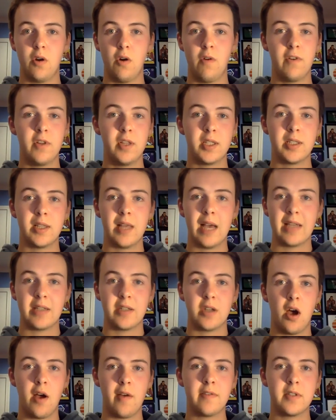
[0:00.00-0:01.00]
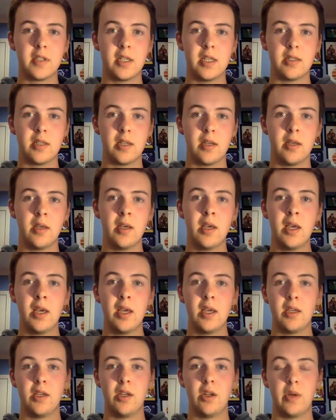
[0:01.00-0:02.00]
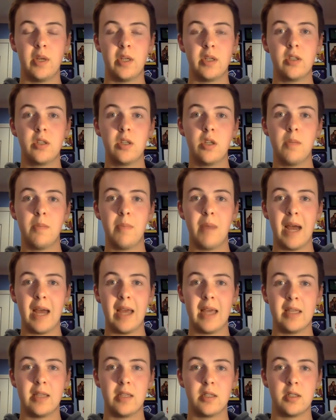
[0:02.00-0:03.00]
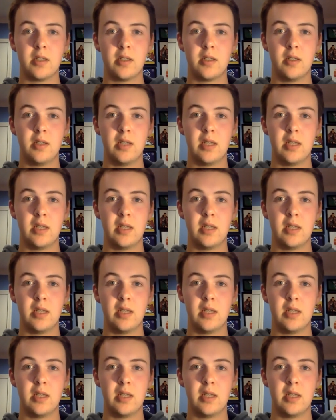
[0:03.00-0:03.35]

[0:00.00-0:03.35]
Over this last offseason, he stood by his